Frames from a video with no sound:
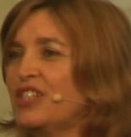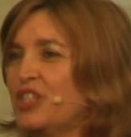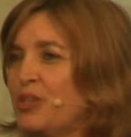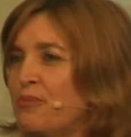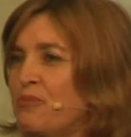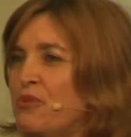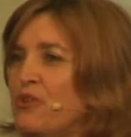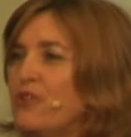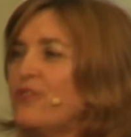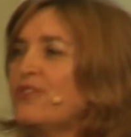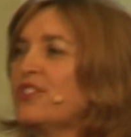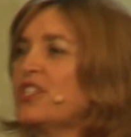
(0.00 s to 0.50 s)
to
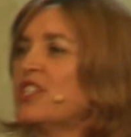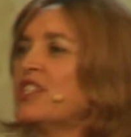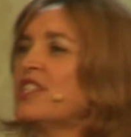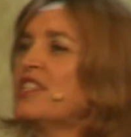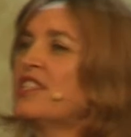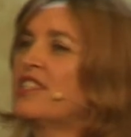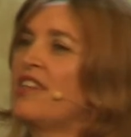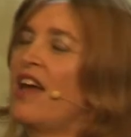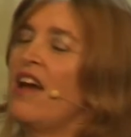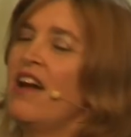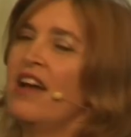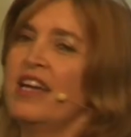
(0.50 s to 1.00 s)
move
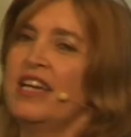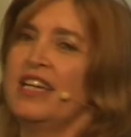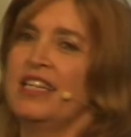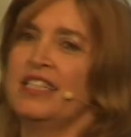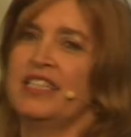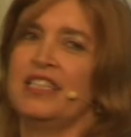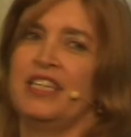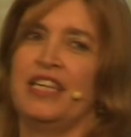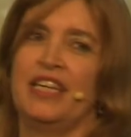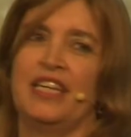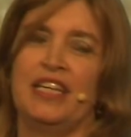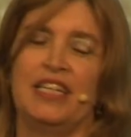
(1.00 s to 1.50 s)

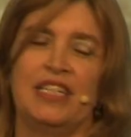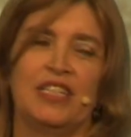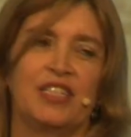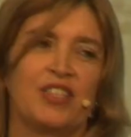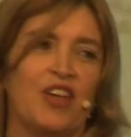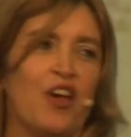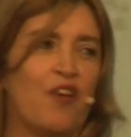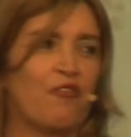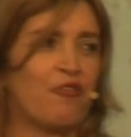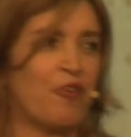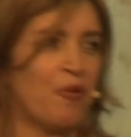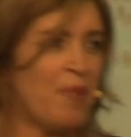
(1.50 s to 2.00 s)
societies
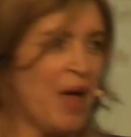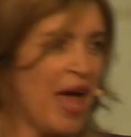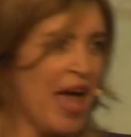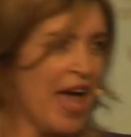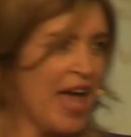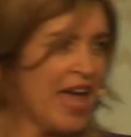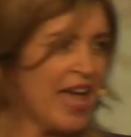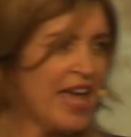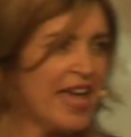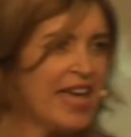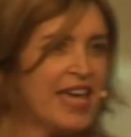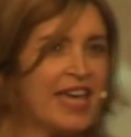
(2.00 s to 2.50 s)
from
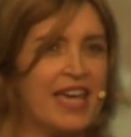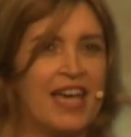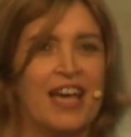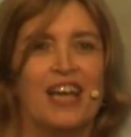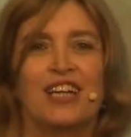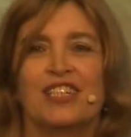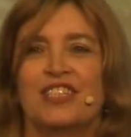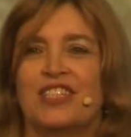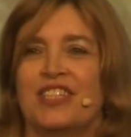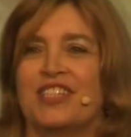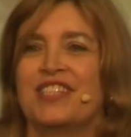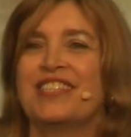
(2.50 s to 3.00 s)
A
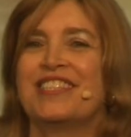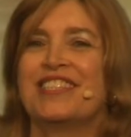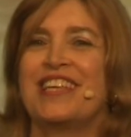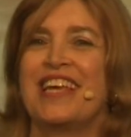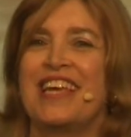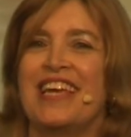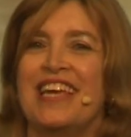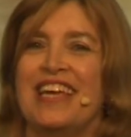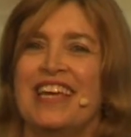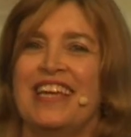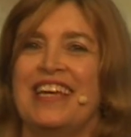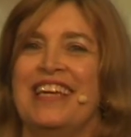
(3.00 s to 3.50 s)
to
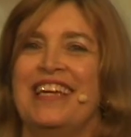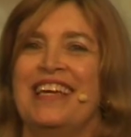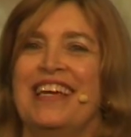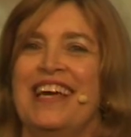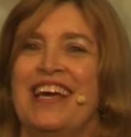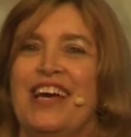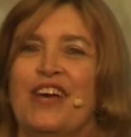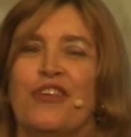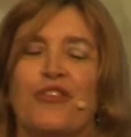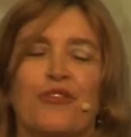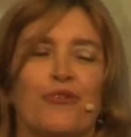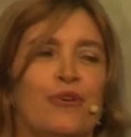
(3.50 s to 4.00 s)

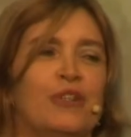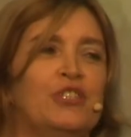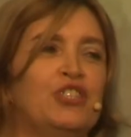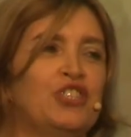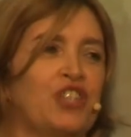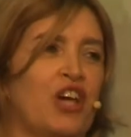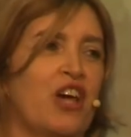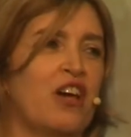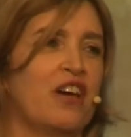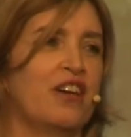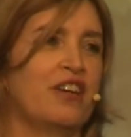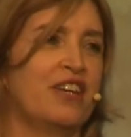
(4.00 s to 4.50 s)
C through a
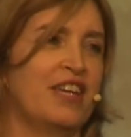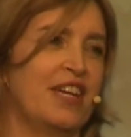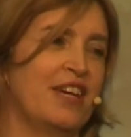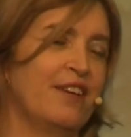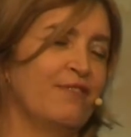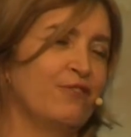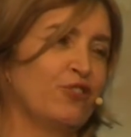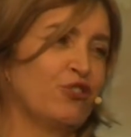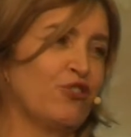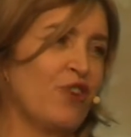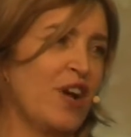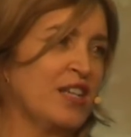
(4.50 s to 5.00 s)
journey
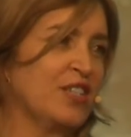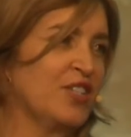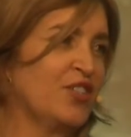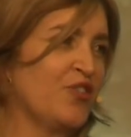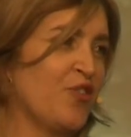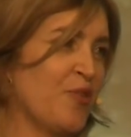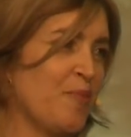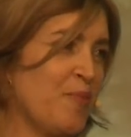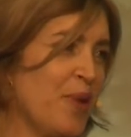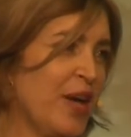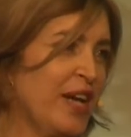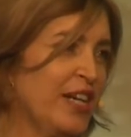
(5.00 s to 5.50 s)
of
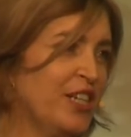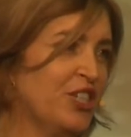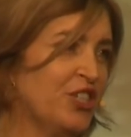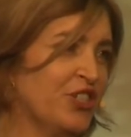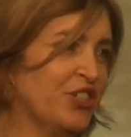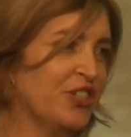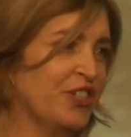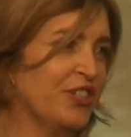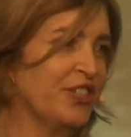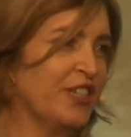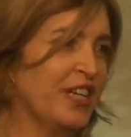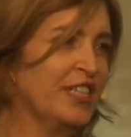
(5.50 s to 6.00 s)

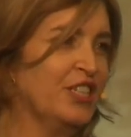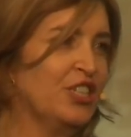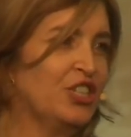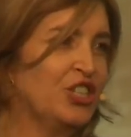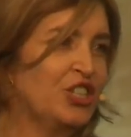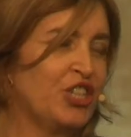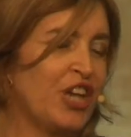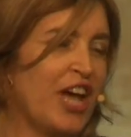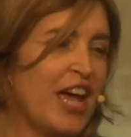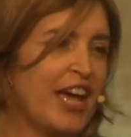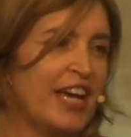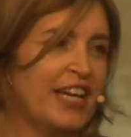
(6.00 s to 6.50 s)
transformation and
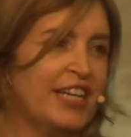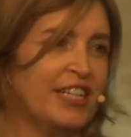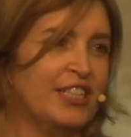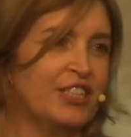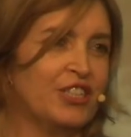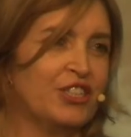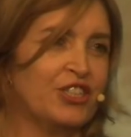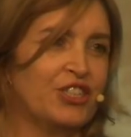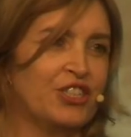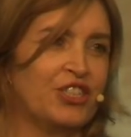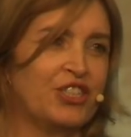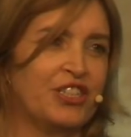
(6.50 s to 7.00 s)

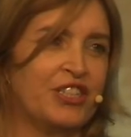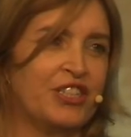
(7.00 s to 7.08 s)
change.